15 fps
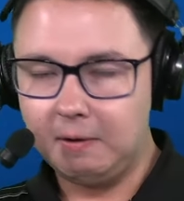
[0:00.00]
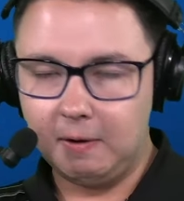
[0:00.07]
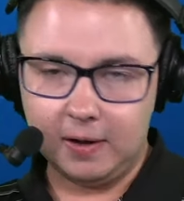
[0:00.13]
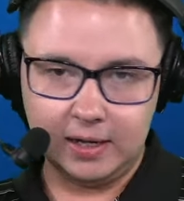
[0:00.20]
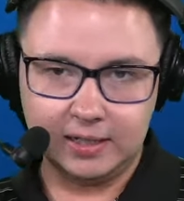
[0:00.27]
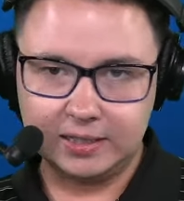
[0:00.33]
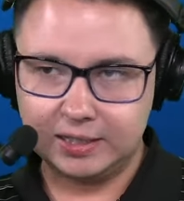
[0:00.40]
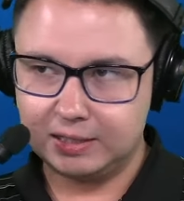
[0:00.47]

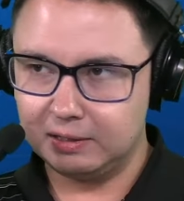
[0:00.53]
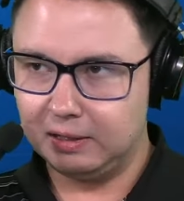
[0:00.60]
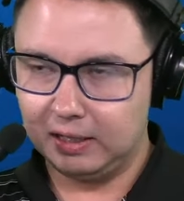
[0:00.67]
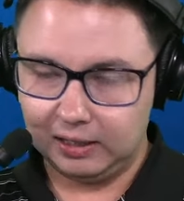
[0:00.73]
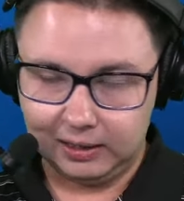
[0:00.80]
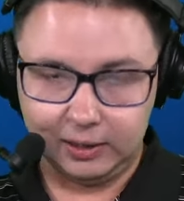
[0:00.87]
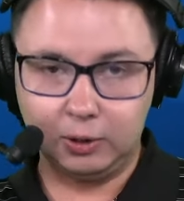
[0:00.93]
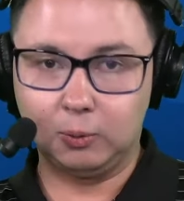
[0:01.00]
it's a
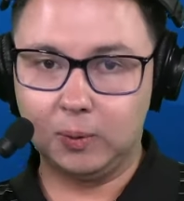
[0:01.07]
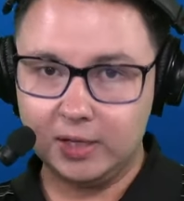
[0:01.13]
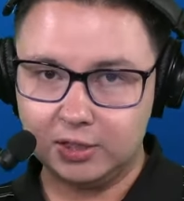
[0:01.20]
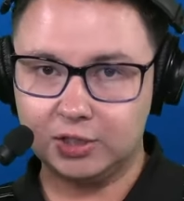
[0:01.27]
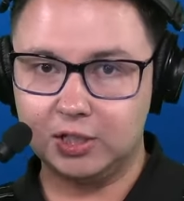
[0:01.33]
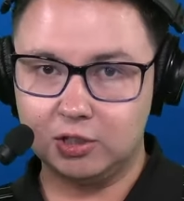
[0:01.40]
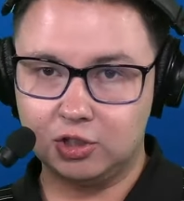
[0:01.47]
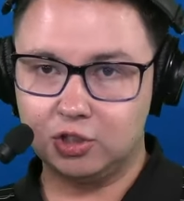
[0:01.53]
little
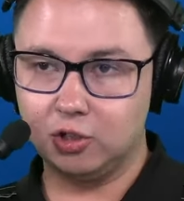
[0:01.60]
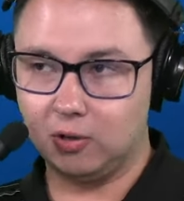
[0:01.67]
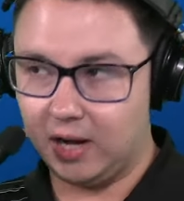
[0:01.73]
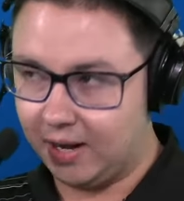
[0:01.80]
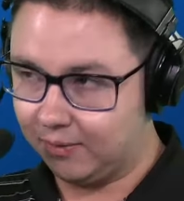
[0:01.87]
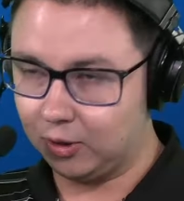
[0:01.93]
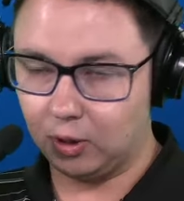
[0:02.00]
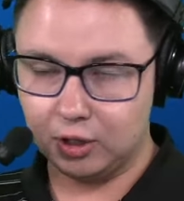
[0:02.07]
risky, sure,
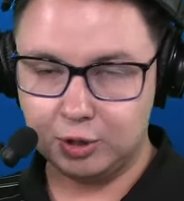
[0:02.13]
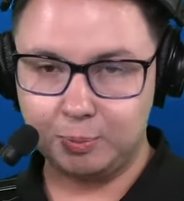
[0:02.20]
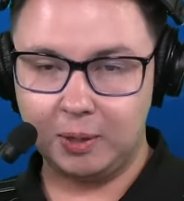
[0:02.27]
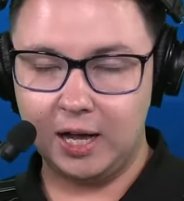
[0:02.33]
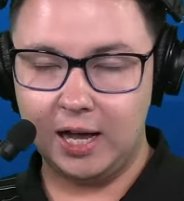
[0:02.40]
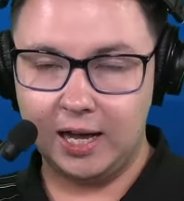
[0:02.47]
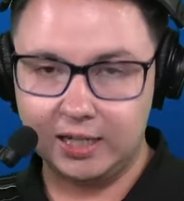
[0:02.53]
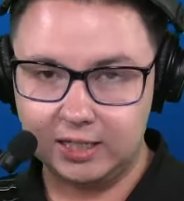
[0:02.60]
having Arch behind